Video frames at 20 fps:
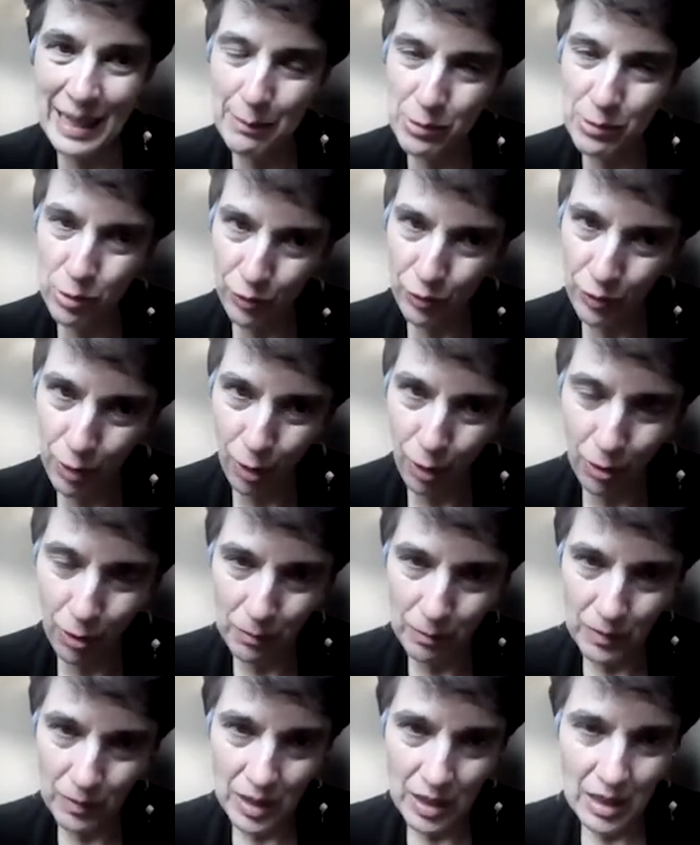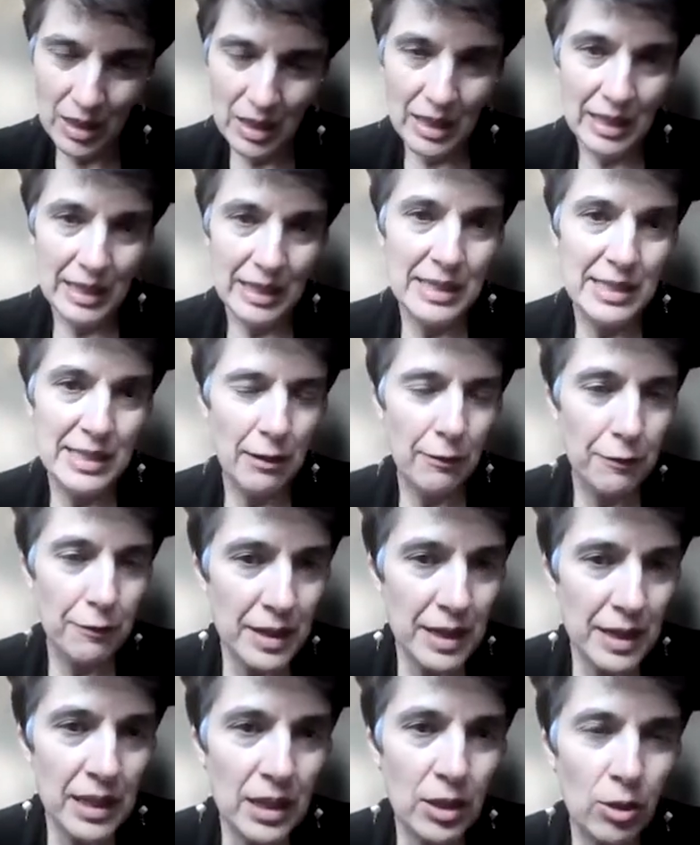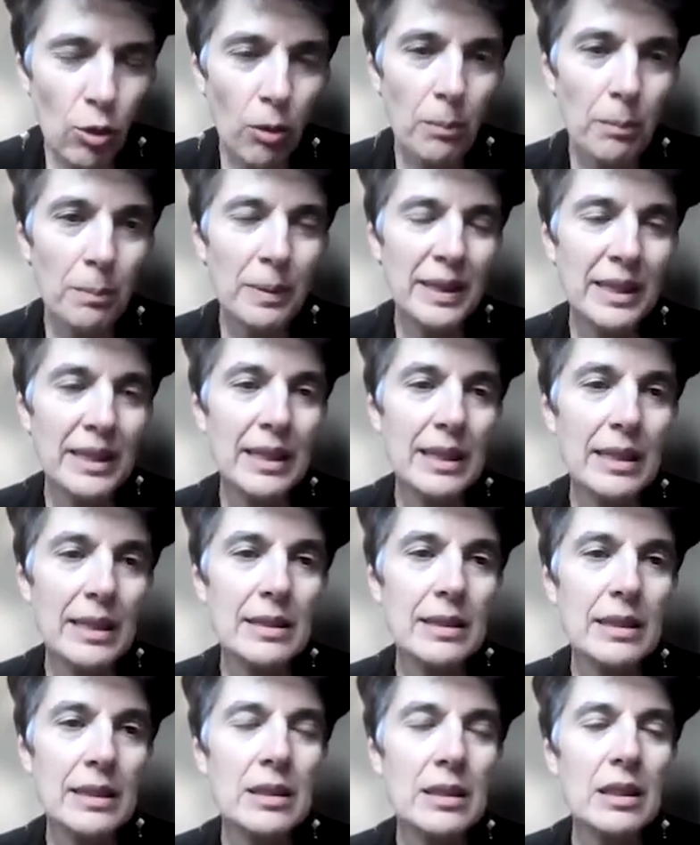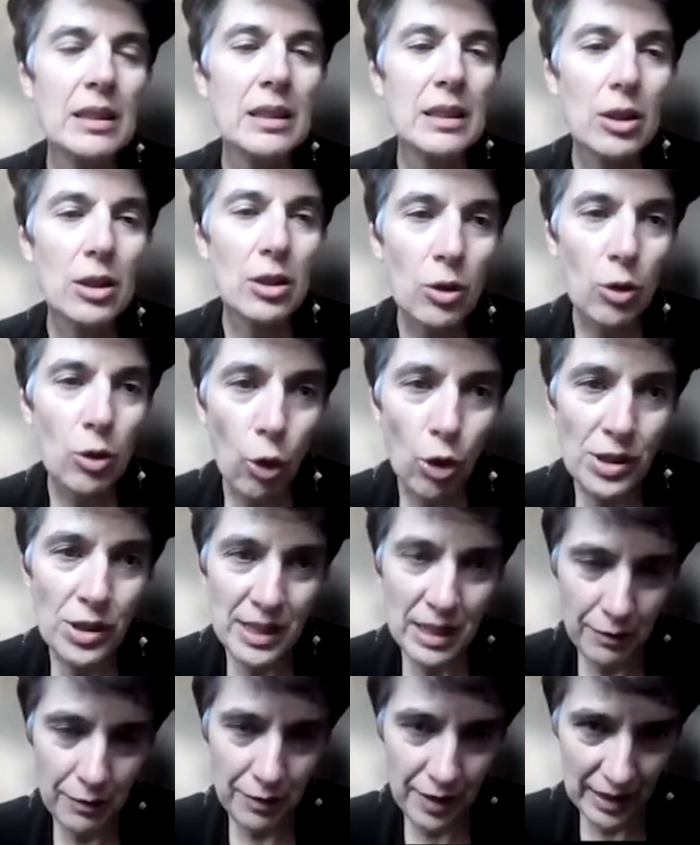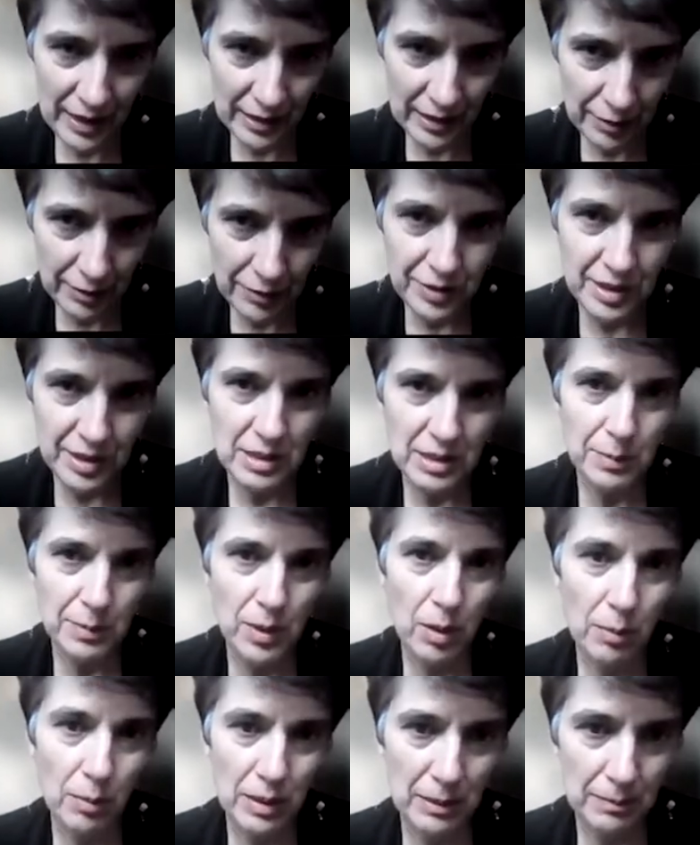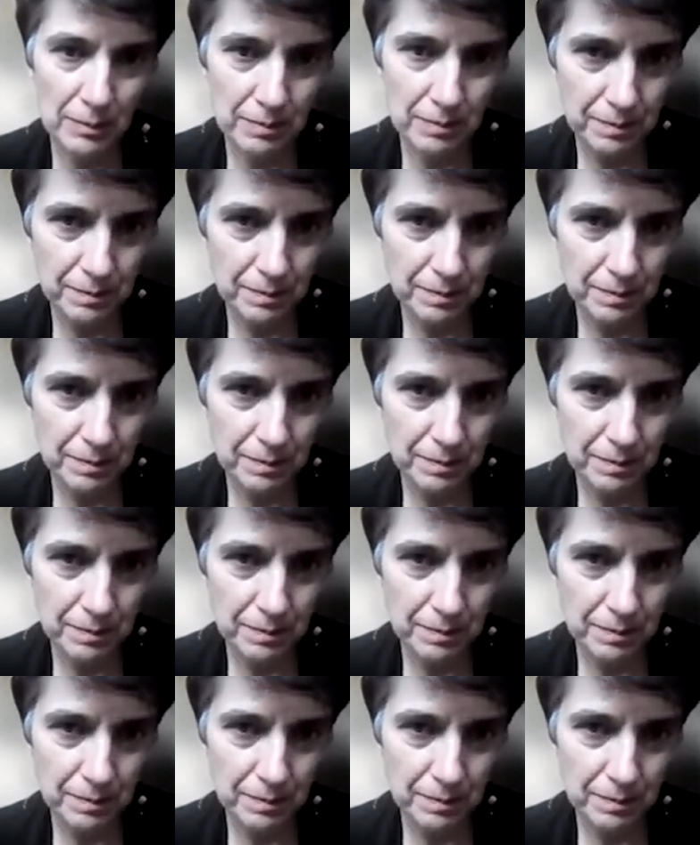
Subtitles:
games of Go. It's a very complicated causal effect inference problem.